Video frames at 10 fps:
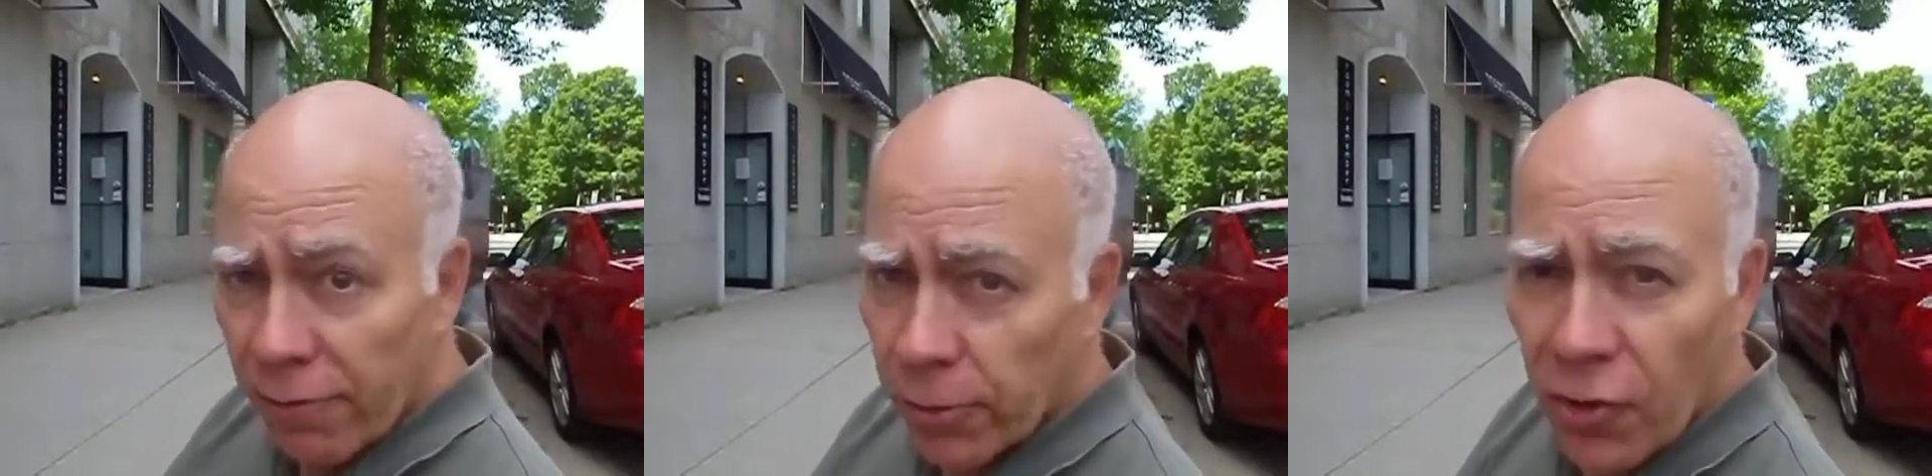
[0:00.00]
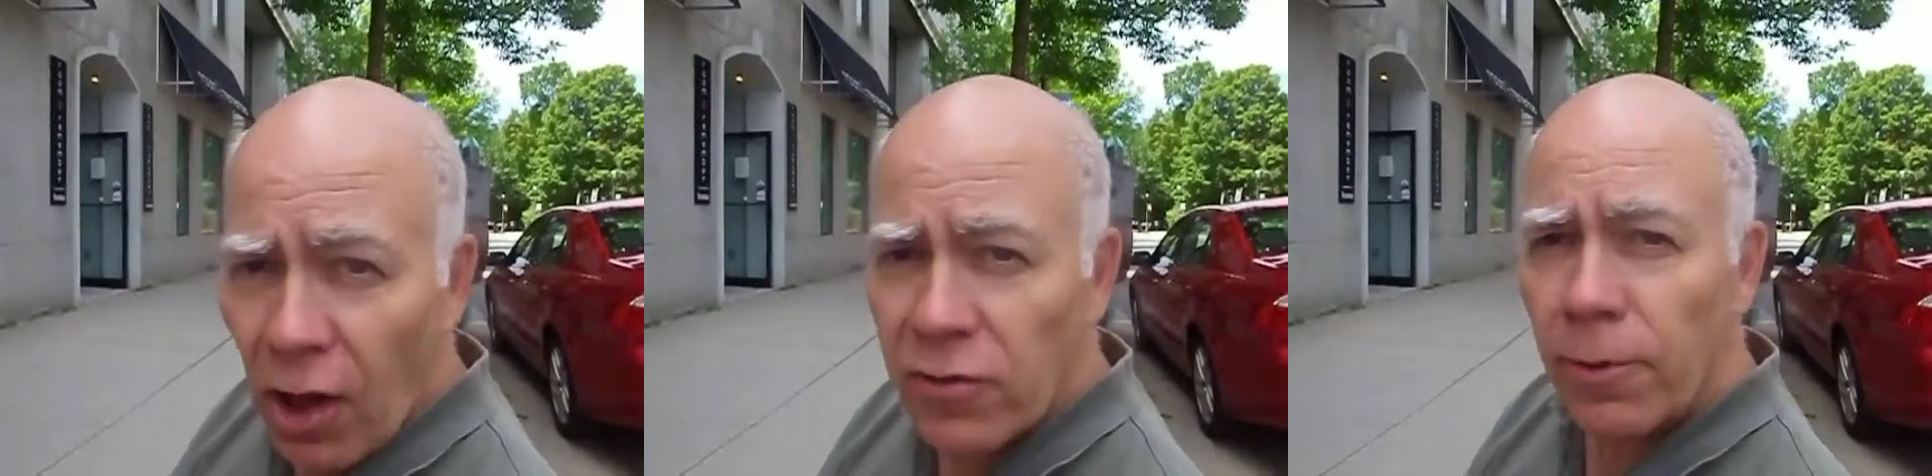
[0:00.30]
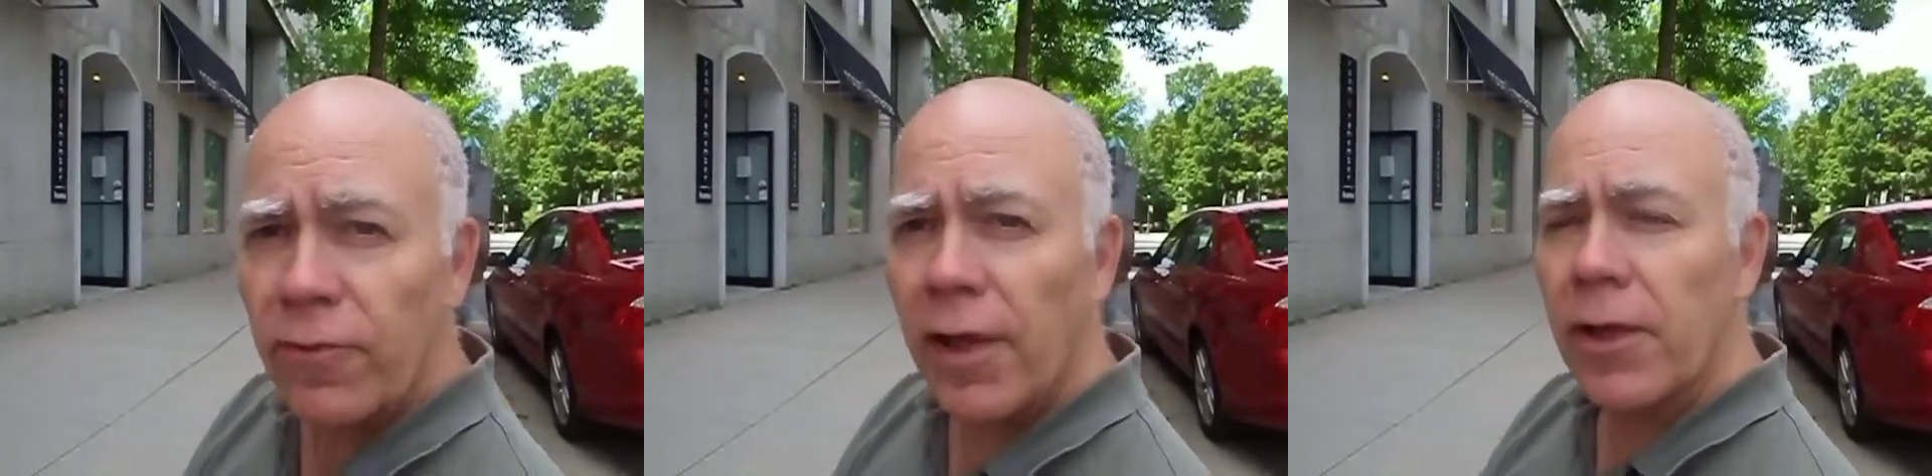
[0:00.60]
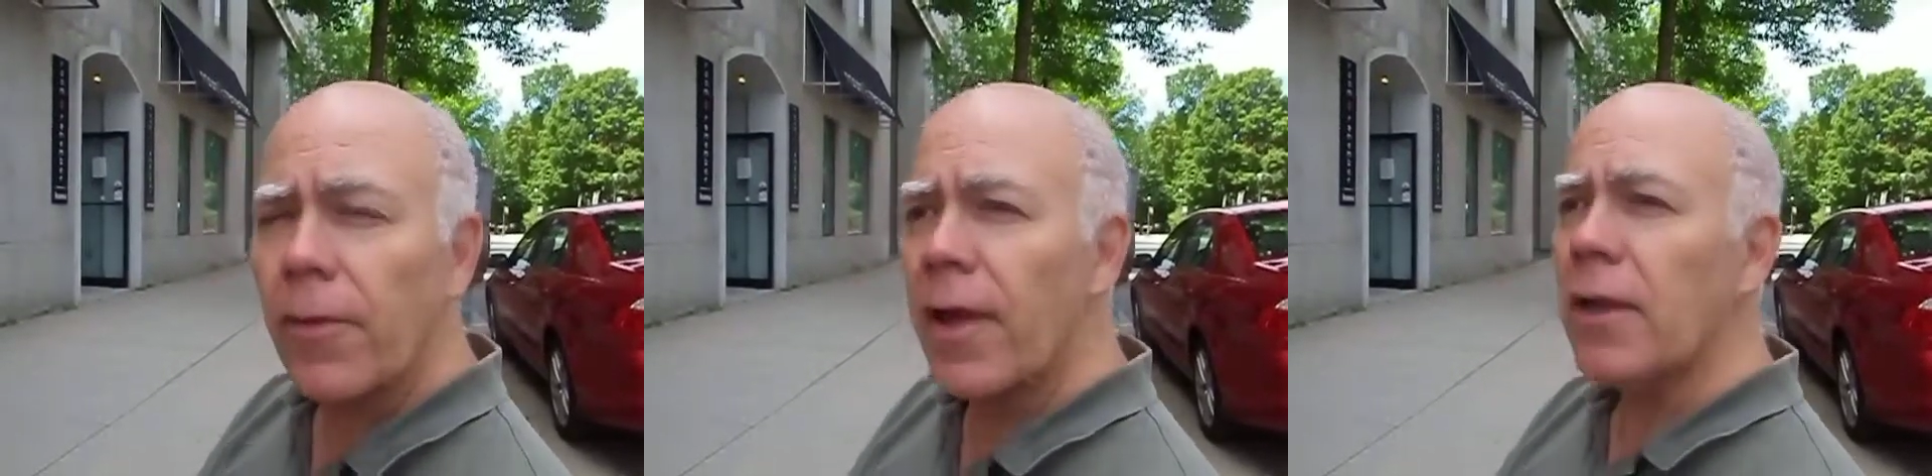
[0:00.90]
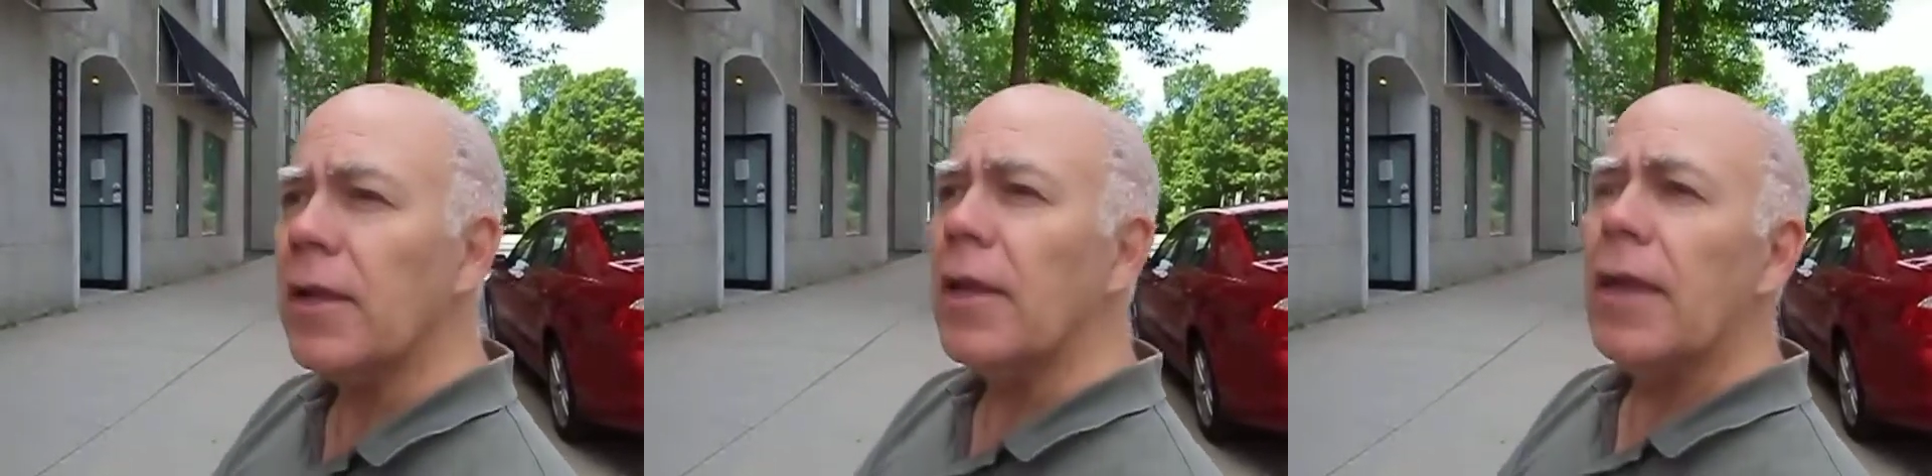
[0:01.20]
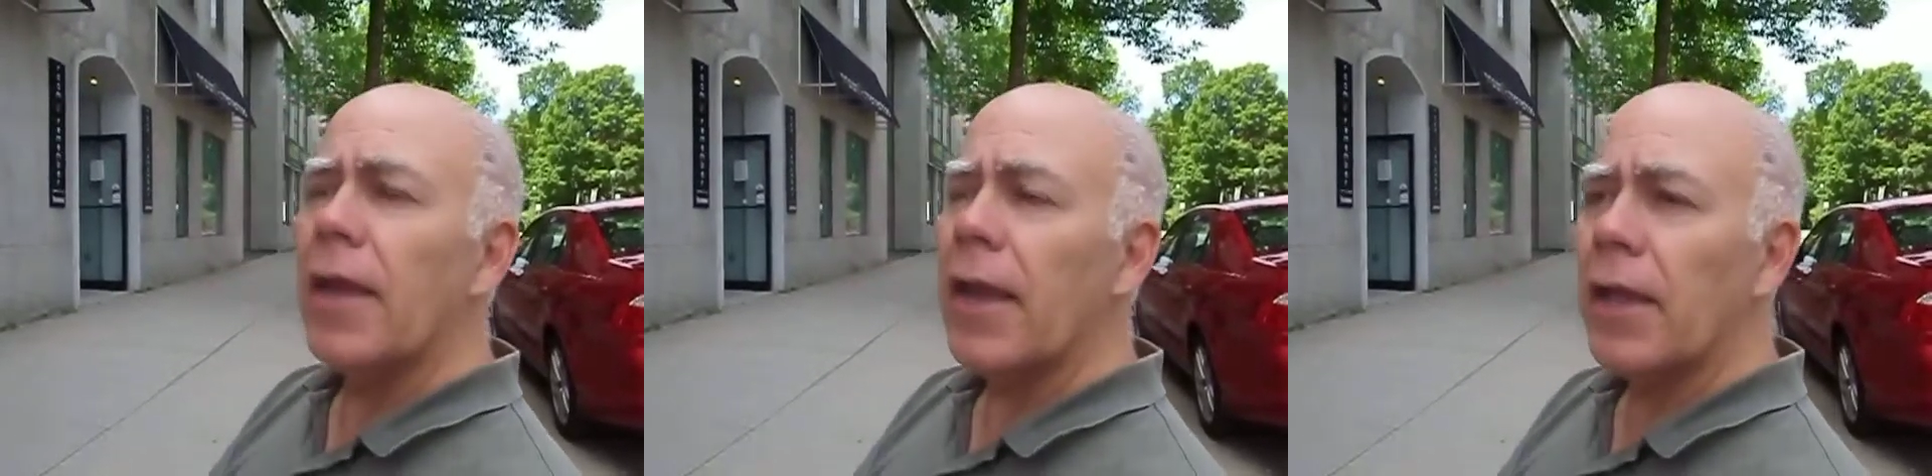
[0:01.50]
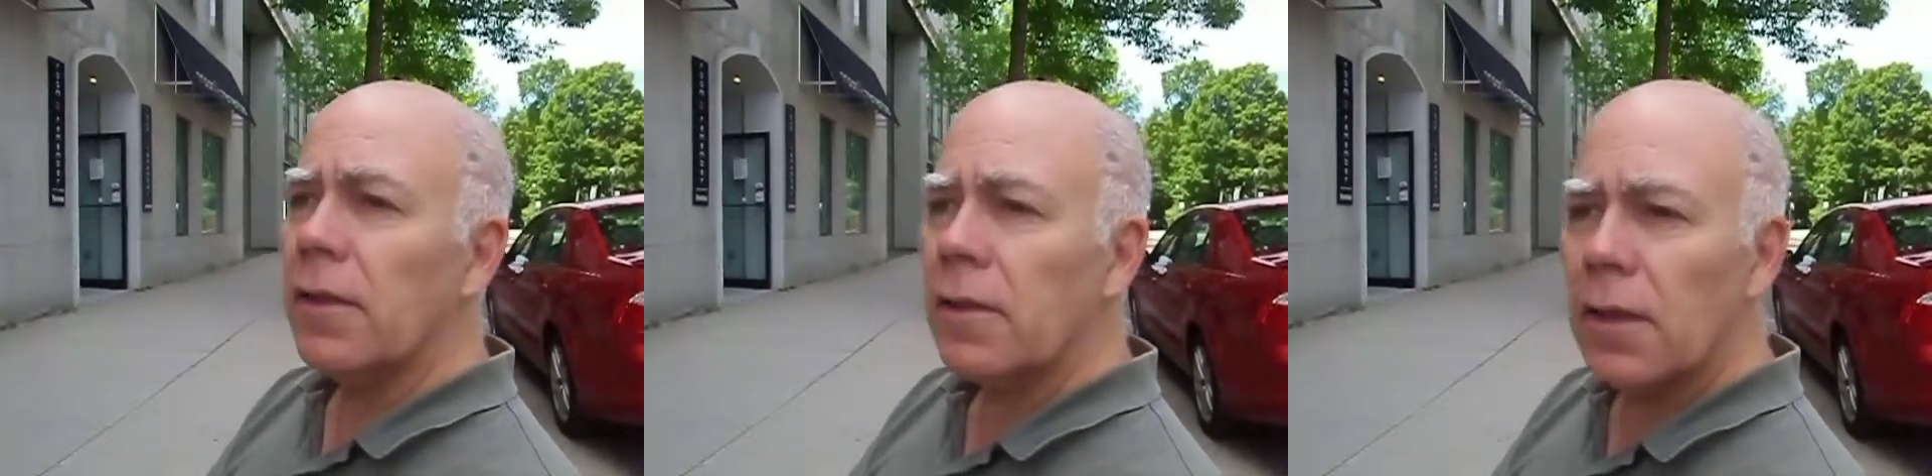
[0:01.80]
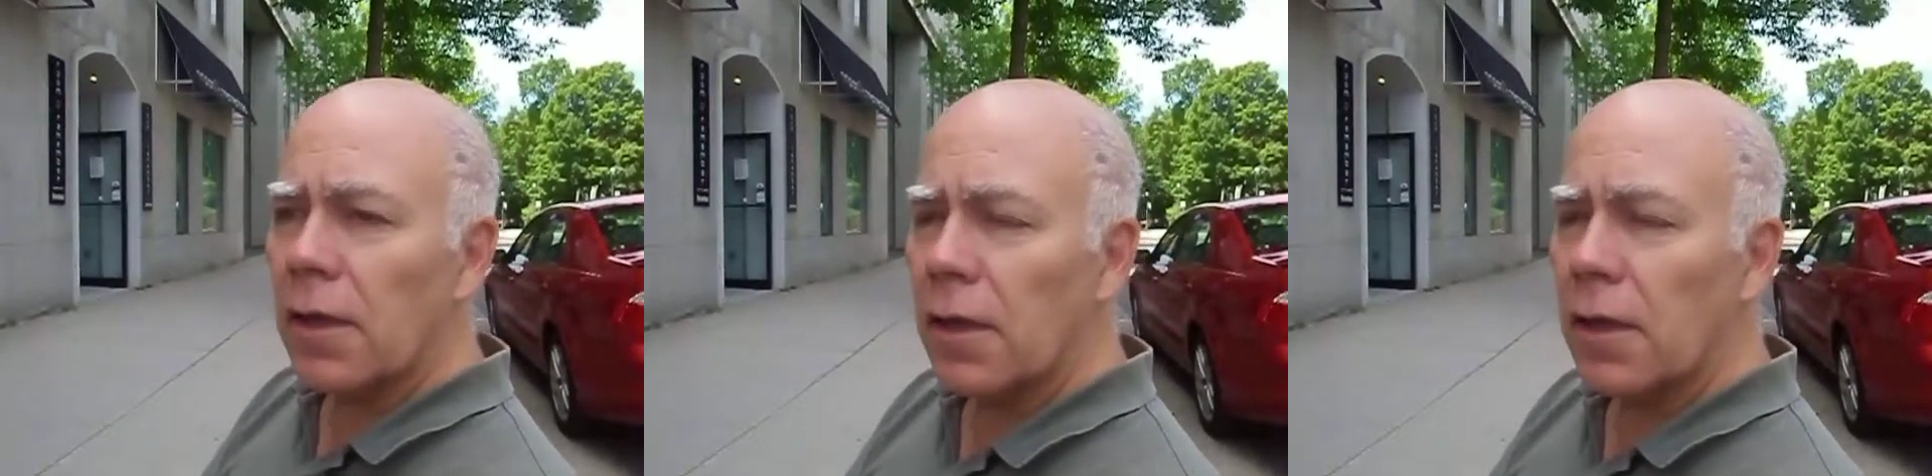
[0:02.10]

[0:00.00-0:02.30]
Everyone talks about value-added, and